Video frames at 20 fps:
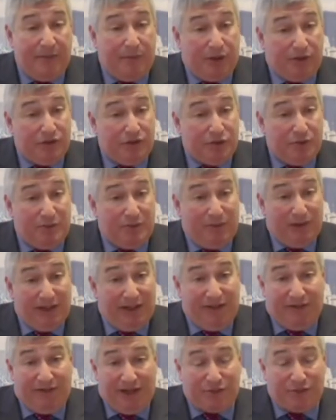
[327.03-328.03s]
because we
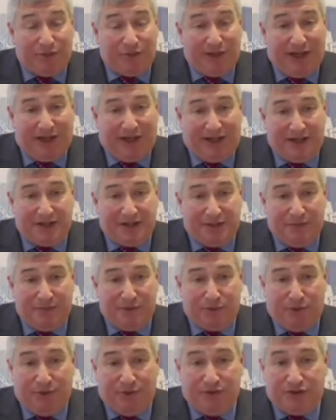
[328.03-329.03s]
believe that's what our
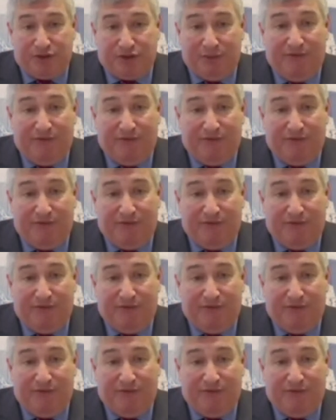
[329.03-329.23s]
customers want.